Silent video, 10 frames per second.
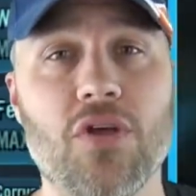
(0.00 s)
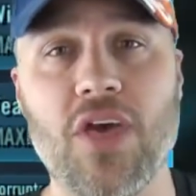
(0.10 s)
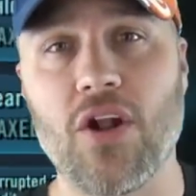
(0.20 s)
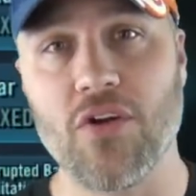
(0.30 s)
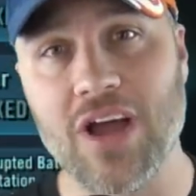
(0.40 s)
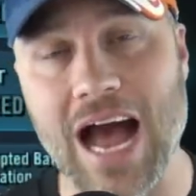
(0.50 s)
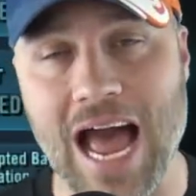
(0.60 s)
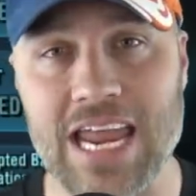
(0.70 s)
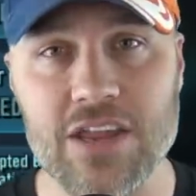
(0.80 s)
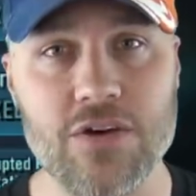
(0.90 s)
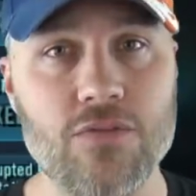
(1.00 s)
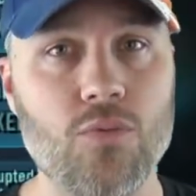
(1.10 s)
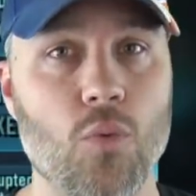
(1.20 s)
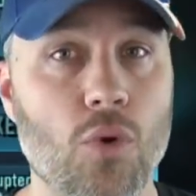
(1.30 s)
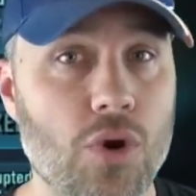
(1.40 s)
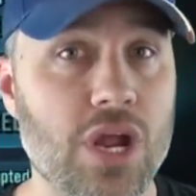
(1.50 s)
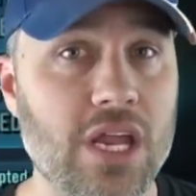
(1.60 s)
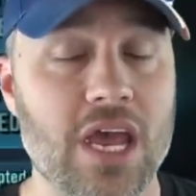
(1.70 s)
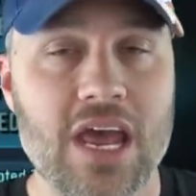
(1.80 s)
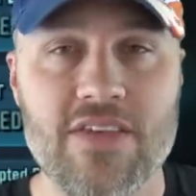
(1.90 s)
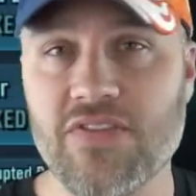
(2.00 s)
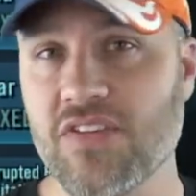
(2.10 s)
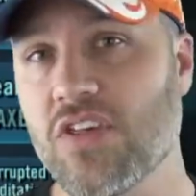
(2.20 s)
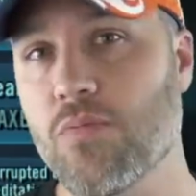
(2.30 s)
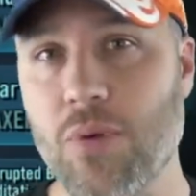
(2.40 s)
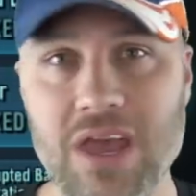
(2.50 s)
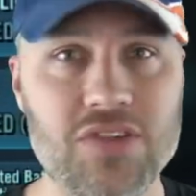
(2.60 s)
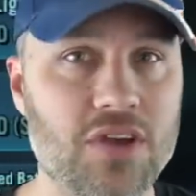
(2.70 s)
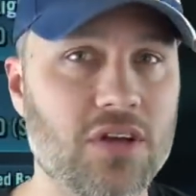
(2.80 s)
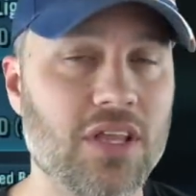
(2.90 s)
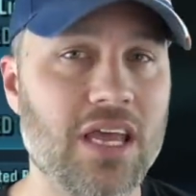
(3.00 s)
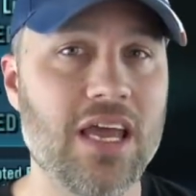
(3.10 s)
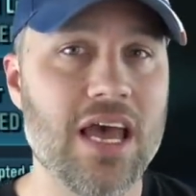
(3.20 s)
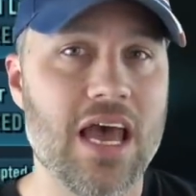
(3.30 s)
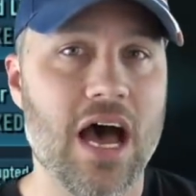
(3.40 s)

that are kind of worried that this is basically